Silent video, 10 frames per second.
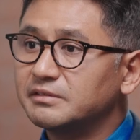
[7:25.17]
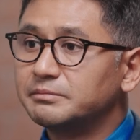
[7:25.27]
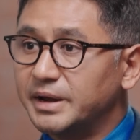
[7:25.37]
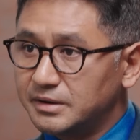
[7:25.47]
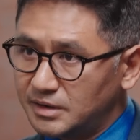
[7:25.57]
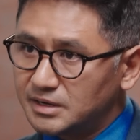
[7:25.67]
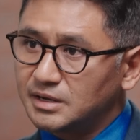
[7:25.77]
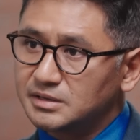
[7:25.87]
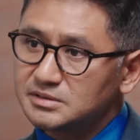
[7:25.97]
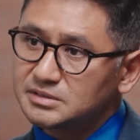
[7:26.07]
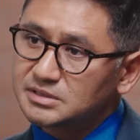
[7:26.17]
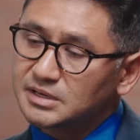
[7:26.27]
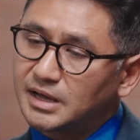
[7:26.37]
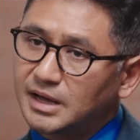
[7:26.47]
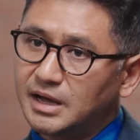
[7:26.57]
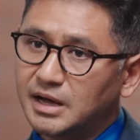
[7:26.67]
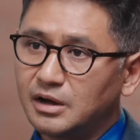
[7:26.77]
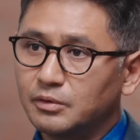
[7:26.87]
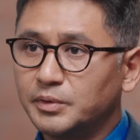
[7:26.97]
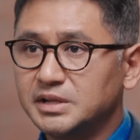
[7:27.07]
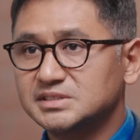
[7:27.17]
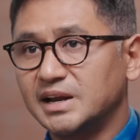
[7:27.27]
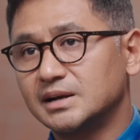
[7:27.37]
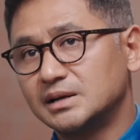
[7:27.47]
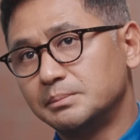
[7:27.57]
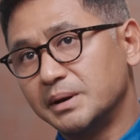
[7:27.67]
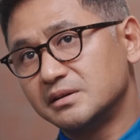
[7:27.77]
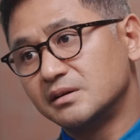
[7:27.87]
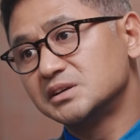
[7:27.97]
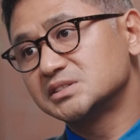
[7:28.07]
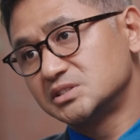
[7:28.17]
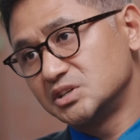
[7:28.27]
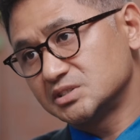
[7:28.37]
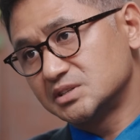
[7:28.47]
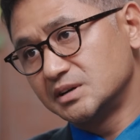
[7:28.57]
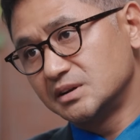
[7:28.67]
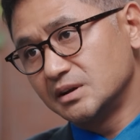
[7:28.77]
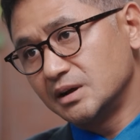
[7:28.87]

gave better returns with slightly better risk-adjusted